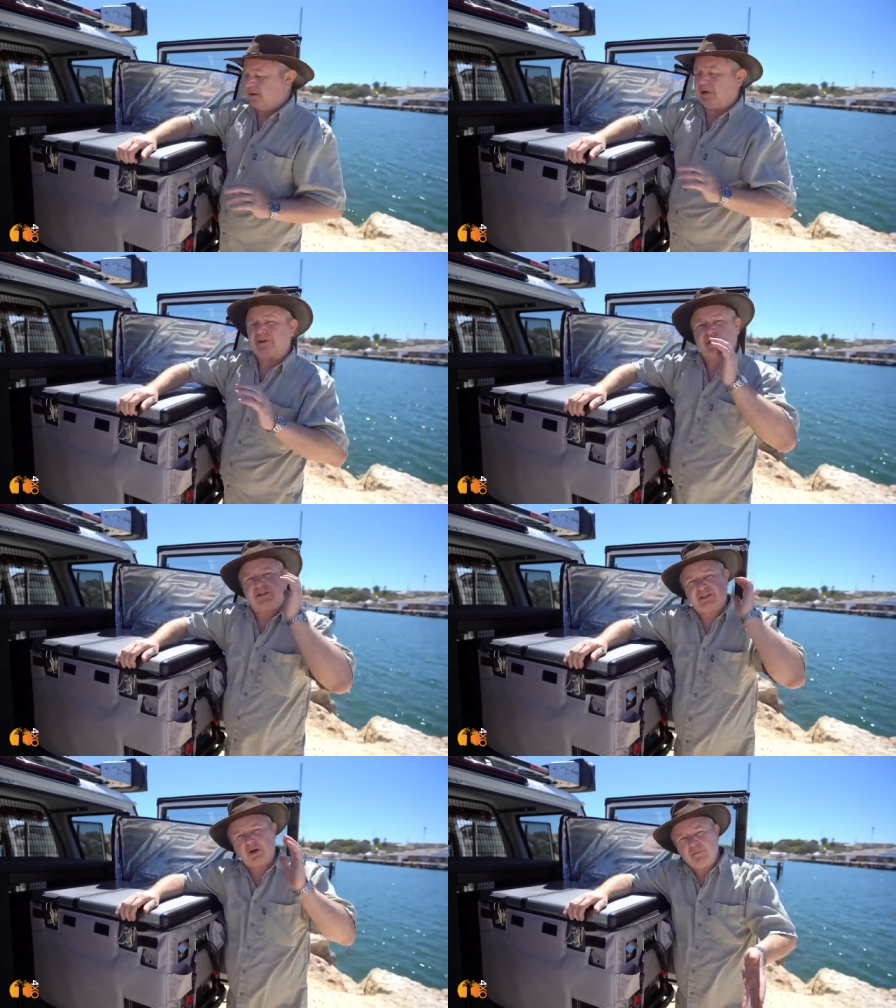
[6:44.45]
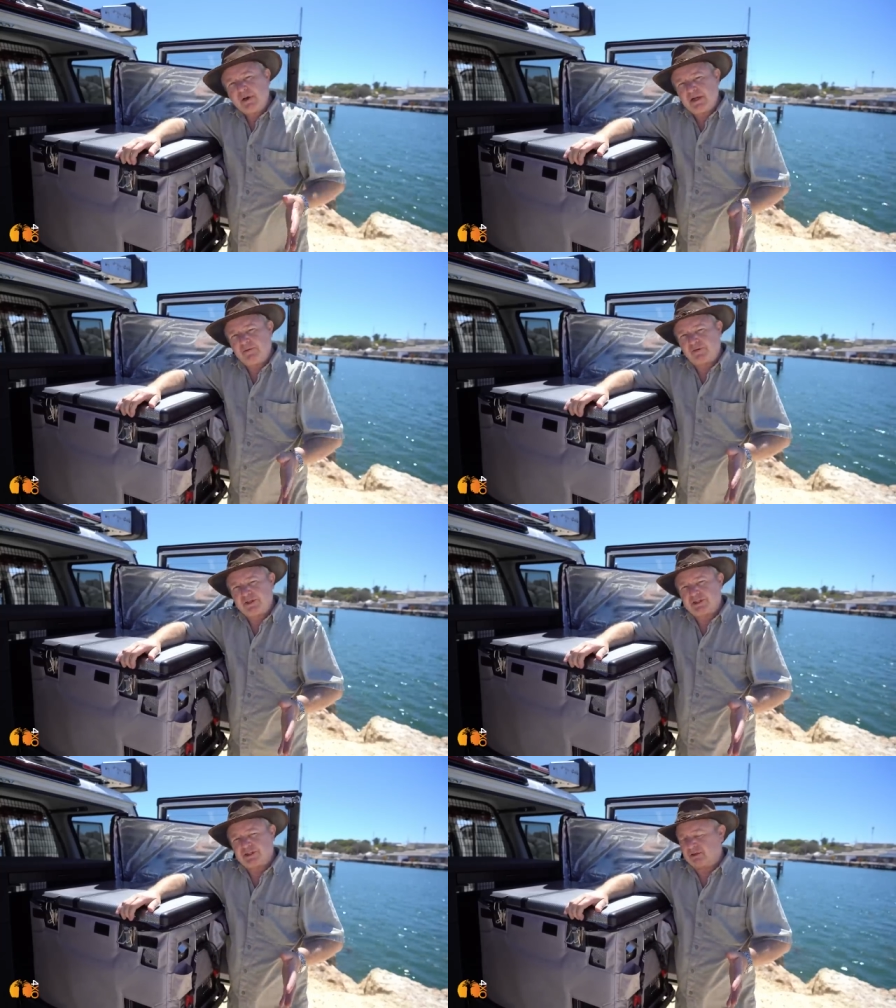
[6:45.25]
because there's so many
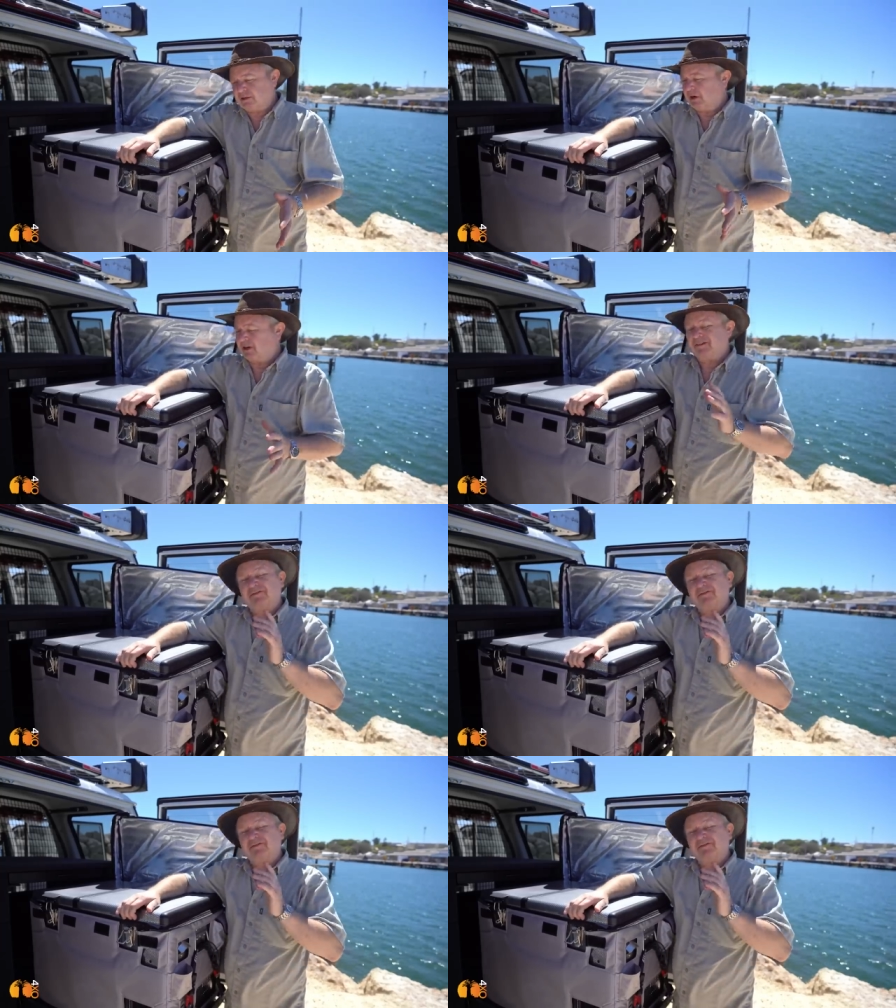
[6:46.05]
fridges on the market.